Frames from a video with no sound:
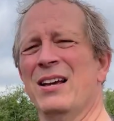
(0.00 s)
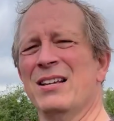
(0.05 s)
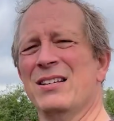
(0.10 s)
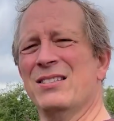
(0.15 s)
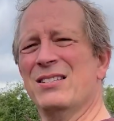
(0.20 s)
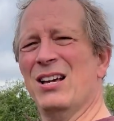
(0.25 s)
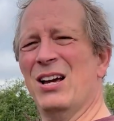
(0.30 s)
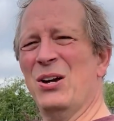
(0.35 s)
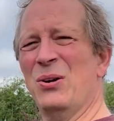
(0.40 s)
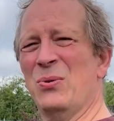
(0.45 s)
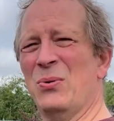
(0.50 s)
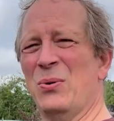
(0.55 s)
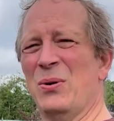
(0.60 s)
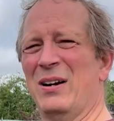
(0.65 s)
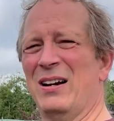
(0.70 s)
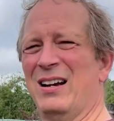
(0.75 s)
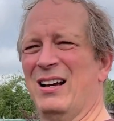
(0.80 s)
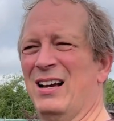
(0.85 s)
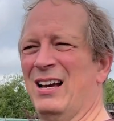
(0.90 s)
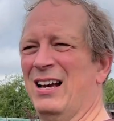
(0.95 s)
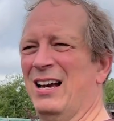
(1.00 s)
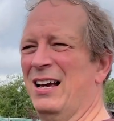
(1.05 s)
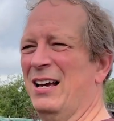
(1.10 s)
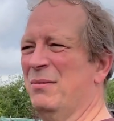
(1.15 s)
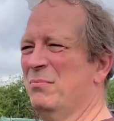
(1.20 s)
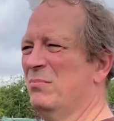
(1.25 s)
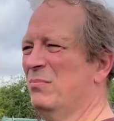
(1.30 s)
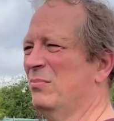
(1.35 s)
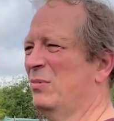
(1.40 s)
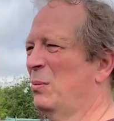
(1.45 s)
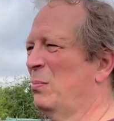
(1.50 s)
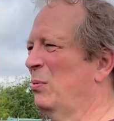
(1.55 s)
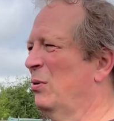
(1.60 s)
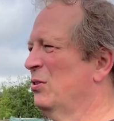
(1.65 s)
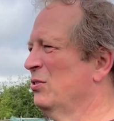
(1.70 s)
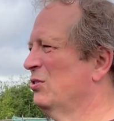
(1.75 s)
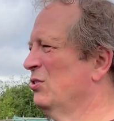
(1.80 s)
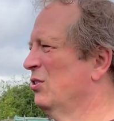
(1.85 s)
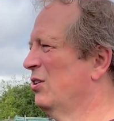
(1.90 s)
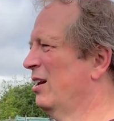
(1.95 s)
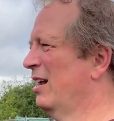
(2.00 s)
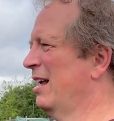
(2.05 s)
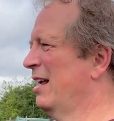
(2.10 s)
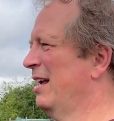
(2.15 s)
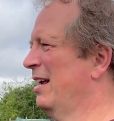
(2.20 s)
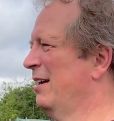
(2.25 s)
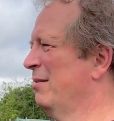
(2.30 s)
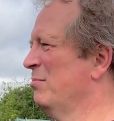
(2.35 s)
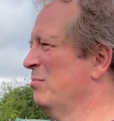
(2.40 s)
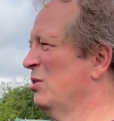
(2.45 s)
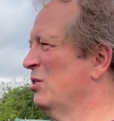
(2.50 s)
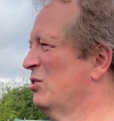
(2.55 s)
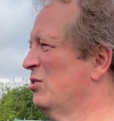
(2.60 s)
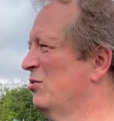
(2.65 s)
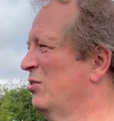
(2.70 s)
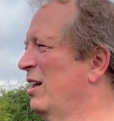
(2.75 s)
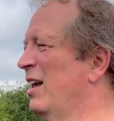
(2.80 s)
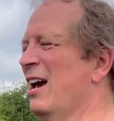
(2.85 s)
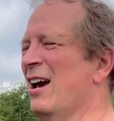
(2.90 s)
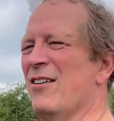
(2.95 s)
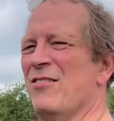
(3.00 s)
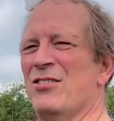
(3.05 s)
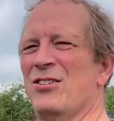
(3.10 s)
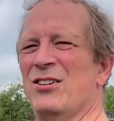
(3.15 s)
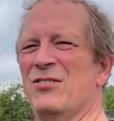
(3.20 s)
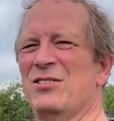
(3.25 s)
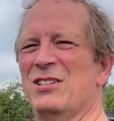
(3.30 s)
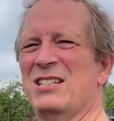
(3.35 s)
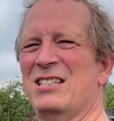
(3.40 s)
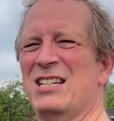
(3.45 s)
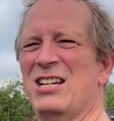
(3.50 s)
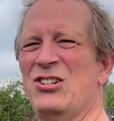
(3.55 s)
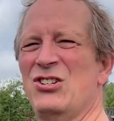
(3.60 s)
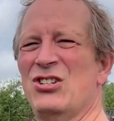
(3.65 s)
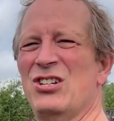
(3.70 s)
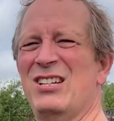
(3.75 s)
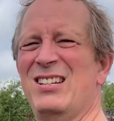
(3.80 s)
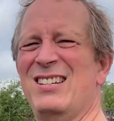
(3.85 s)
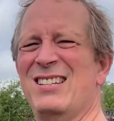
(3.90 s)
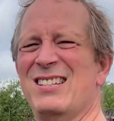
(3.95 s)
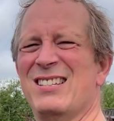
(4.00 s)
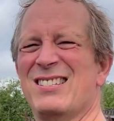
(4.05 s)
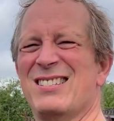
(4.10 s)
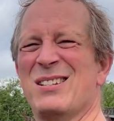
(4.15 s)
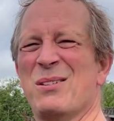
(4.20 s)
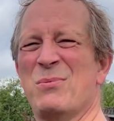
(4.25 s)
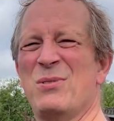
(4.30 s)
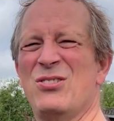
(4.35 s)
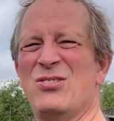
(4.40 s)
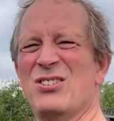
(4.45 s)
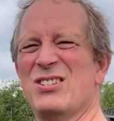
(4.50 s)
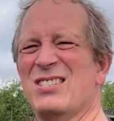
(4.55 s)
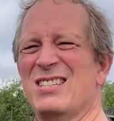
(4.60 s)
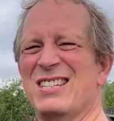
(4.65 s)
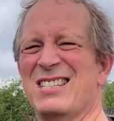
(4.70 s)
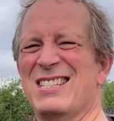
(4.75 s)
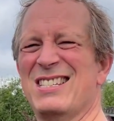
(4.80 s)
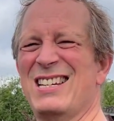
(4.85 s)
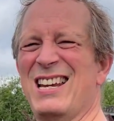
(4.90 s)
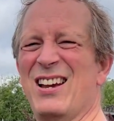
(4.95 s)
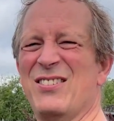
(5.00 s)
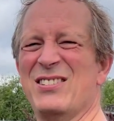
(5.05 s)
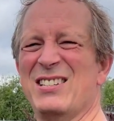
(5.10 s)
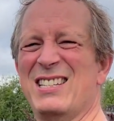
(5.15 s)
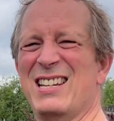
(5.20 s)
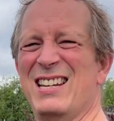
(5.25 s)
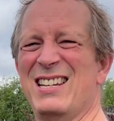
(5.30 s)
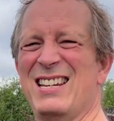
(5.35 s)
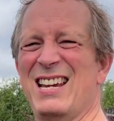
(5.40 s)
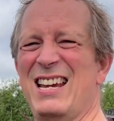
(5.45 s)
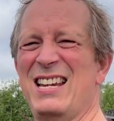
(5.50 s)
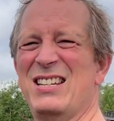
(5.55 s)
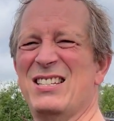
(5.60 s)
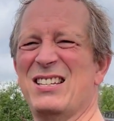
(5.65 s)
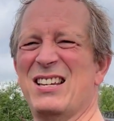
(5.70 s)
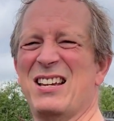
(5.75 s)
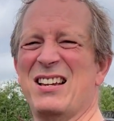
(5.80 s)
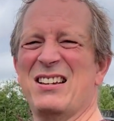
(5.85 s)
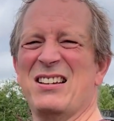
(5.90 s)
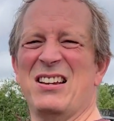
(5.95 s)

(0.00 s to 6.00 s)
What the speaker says: So the plot's not going to get much of care and love and attention, so it'll be interesting to see after 10 days